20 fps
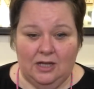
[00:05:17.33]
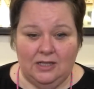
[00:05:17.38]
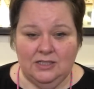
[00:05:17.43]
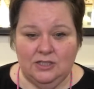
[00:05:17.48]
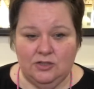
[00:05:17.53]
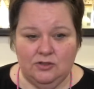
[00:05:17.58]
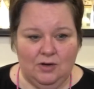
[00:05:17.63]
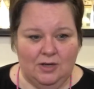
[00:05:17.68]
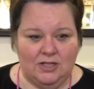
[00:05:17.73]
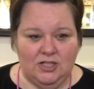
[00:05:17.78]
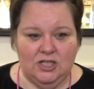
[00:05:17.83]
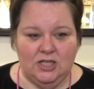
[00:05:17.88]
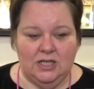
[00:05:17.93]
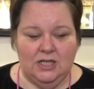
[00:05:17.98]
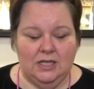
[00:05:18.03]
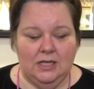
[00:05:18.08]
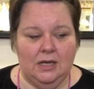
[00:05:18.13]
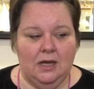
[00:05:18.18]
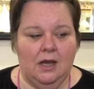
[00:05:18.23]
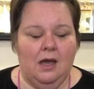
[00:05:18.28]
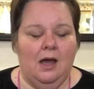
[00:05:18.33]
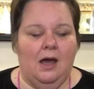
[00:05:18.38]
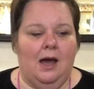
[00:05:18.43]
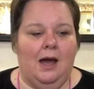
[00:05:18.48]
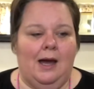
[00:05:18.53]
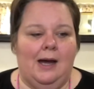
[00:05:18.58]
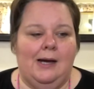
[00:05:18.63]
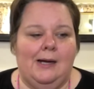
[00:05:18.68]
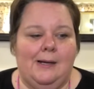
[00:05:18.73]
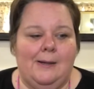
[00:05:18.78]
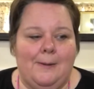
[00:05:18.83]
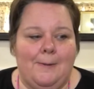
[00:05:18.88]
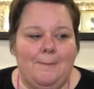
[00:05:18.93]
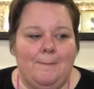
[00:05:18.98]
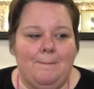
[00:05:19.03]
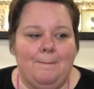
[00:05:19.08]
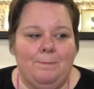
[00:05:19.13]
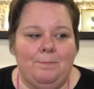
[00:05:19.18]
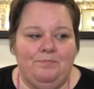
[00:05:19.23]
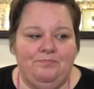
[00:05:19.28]
stretchy.
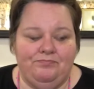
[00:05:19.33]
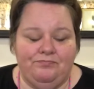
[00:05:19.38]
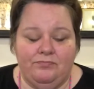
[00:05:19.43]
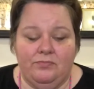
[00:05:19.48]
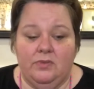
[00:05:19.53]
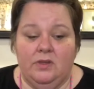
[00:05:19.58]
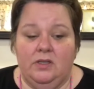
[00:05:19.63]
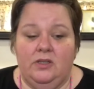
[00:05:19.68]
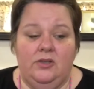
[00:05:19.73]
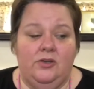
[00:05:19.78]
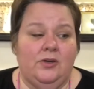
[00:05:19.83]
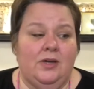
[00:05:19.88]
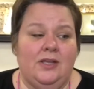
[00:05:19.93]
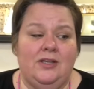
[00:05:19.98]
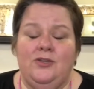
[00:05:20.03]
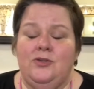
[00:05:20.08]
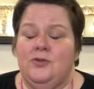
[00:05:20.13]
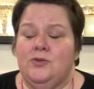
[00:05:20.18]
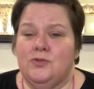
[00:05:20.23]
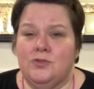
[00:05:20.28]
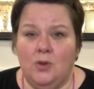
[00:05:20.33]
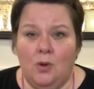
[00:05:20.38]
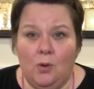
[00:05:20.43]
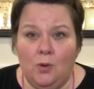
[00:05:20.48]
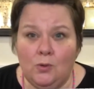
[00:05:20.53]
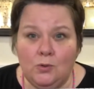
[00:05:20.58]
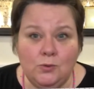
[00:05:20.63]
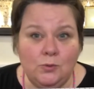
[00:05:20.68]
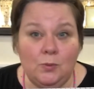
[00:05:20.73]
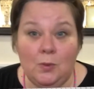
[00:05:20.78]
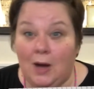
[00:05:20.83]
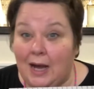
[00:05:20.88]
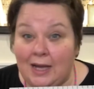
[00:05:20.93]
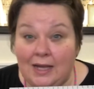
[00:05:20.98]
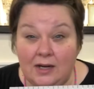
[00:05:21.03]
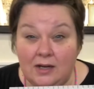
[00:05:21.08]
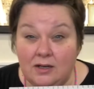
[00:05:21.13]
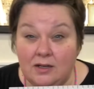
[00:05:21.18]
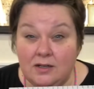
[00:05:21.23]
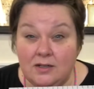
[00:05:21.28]
You can use old
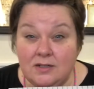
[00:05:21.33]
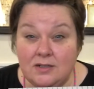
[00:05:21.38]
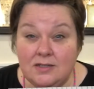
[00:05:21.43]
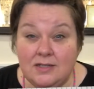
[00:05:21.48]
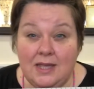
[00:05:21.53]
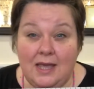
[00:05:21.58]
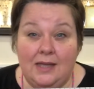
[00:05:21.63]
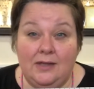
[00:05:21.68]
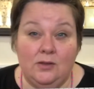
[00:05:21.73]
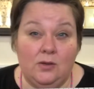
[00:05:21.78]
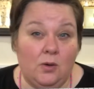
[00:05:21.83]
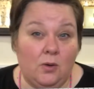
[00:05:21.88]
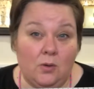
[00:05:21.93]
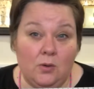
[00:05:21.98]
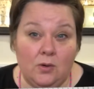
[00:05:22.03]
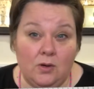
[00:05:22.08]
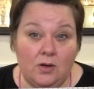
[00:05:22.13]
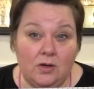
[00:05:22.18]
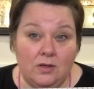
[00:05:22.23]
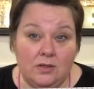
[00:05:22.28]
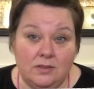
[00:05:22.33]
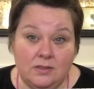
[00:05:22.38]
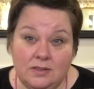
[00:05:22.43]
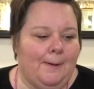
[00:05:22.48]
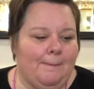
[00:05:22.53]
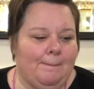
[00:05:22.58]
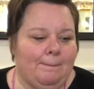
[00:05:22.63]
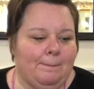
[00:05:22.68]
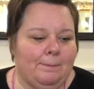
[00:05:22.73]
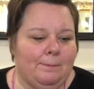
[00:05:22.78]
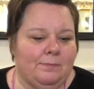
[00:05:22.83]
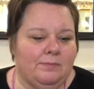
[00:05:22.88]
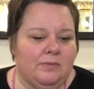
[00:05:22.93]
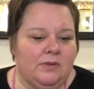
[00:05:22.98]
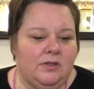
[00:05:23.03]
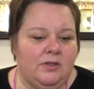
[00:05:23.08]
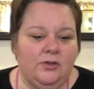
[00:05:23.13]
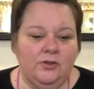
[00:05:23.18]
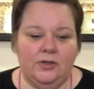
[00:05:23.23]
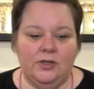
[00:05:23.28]
wires and cords.
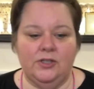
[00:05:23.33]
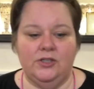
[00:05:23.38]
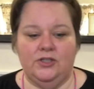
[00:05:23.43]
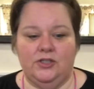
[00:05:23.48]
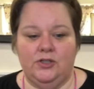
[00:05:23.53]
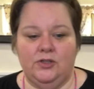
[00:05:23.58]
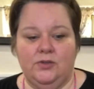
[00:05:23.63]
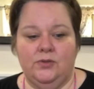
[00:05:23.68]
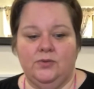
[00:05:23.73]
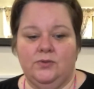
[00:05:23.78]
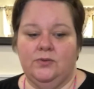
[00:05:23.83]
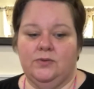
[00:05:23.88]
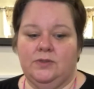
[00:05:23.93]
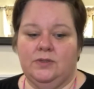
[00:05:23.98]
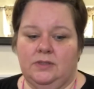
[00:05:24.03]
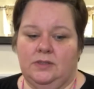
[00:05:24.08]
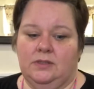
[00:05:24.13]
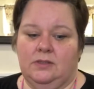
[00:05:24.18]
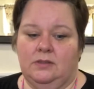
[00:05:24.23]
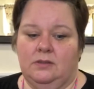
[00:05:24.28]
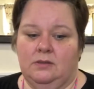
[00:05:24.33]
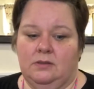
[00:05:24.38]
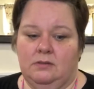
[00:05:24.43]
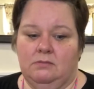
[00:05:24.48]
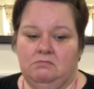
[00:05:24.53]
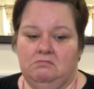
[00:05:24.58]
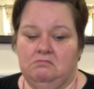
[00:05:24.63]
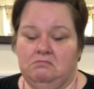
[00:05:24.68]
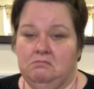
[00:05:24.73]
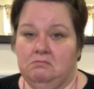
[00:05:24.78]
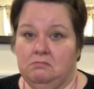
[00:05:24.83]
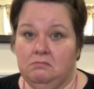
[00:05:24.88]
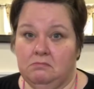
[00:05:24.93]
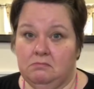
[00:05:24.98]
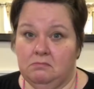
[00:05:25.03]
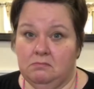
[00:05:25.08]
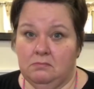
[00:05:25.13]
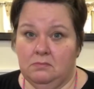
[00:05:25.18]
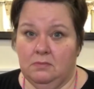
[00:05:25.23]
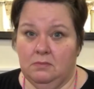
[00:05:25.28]
You could use
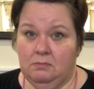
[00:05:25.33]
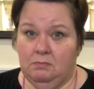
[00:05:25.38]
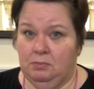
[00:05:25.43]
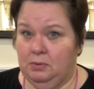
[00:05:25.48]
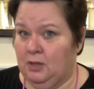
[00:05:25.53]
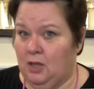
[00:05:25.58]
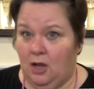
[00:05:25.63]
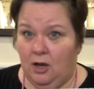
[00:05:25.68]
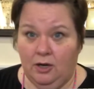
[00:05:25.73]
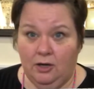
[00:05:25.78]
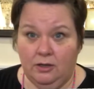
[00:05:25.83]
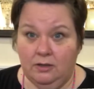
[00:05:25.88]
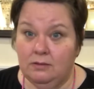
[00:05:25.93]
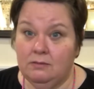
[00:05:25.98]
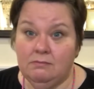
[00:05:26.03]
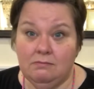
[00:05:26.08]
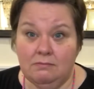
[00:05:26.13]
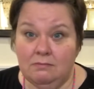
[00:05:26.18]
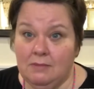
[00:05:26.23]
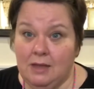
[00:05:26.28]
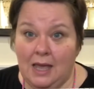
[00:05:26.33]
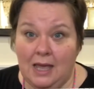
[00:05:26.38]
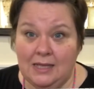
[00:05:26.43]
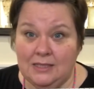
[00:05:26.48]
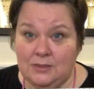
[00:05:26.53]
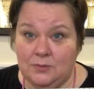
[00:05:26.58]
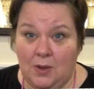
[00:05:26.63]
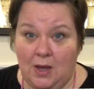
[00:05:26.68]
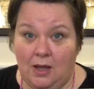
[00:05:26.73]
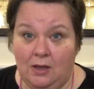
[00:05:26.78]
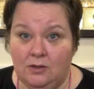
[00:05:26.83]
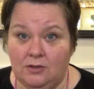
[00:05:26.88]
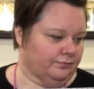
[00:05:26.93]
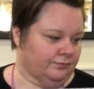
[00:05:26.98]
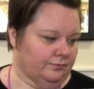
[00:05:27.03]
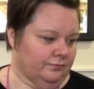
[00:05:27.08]
Plarn as well.